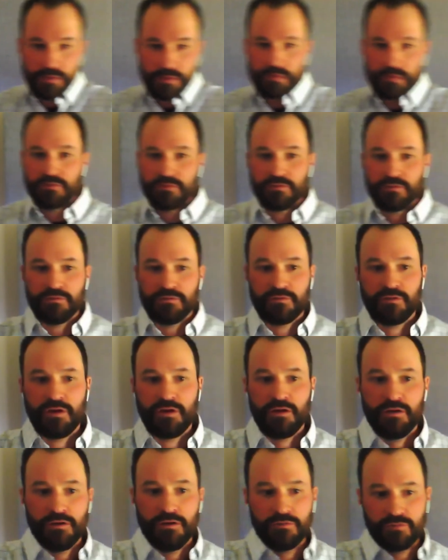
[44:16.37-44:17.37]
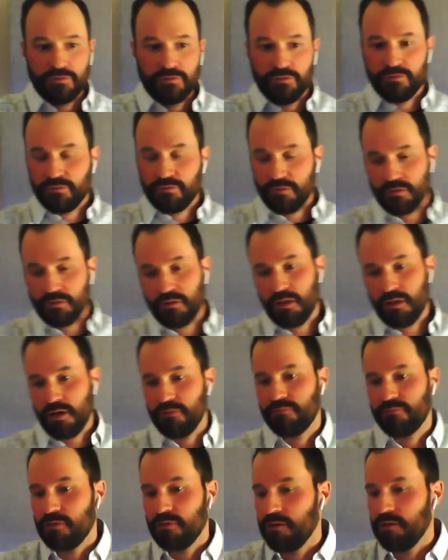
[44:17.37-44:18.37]
And this is instead introducing
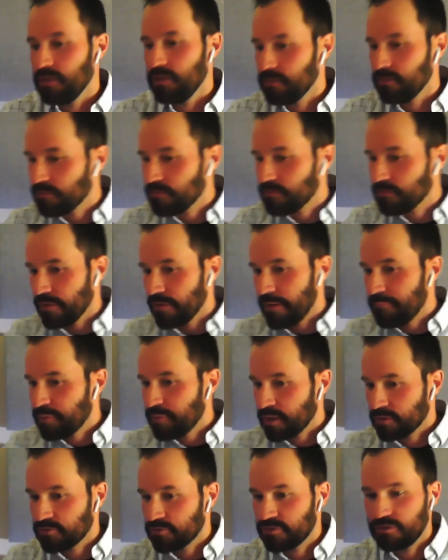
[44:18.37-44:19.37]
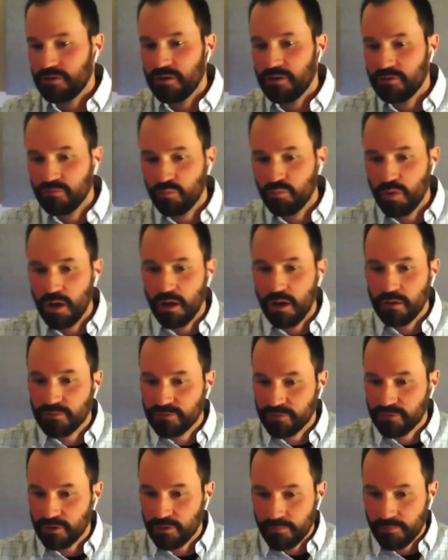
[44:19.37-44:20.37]
CloudFront into that picture as well.
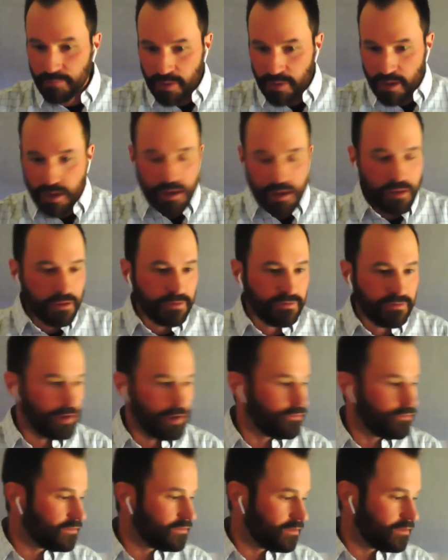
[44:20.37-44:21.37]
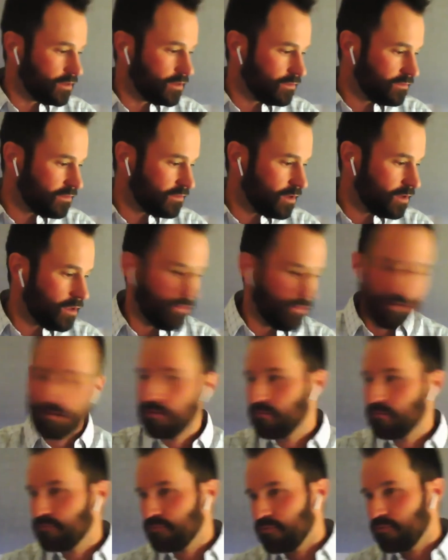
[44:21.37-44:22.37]
So let's dive into this, and then
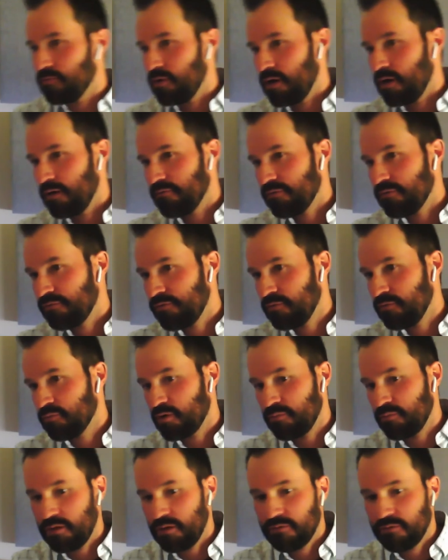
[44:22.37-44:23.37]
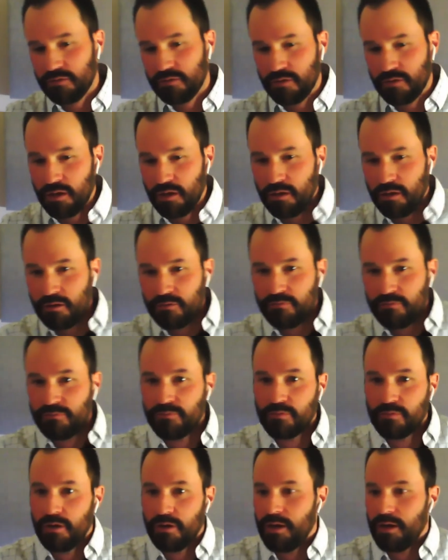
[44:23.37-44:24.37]
hopefully we'll have a few more minutes at the end
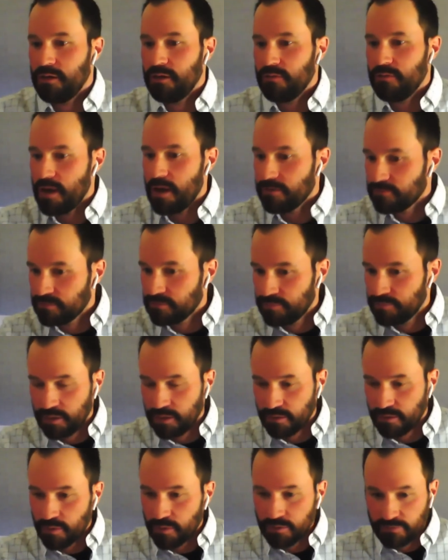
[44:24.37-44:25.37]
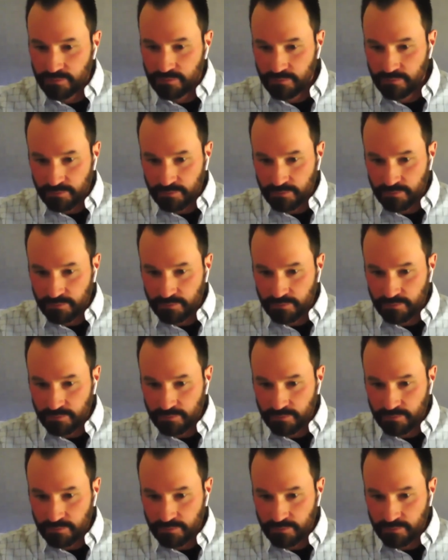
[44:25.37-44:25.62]
for any last remaining questions.